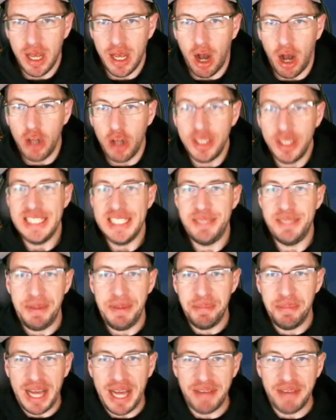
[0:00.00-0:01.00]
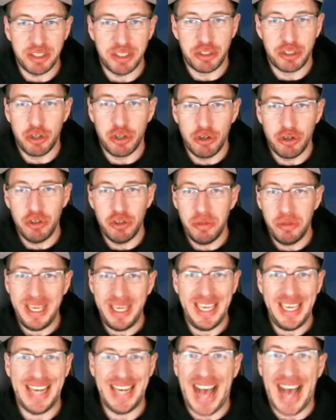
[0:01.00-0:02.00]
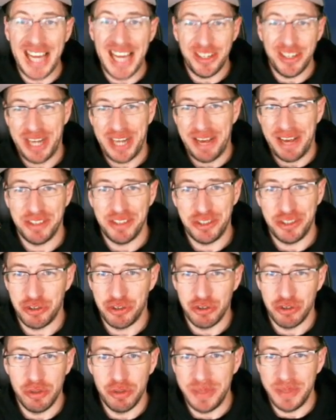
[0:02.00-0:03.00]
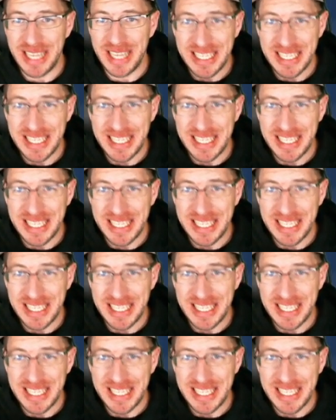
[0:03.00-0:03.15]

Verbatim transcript: all these people have the true ruby, and I don't have the true ruby.